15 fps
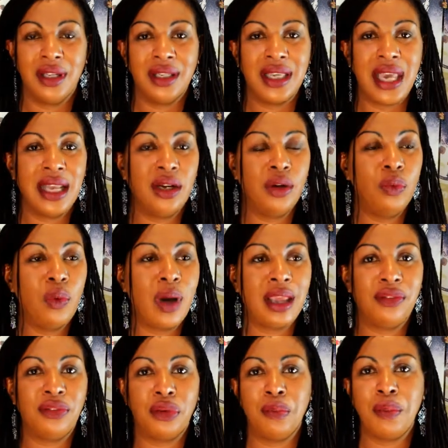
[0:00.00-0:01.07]
get away
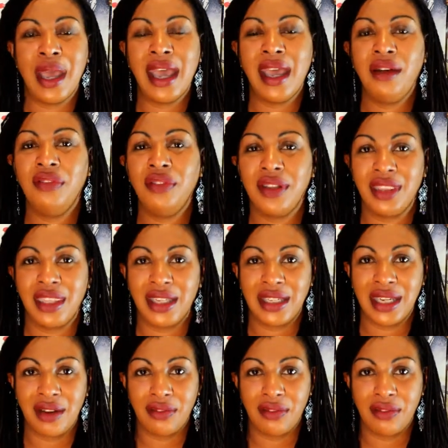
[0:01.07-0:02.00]
from everything and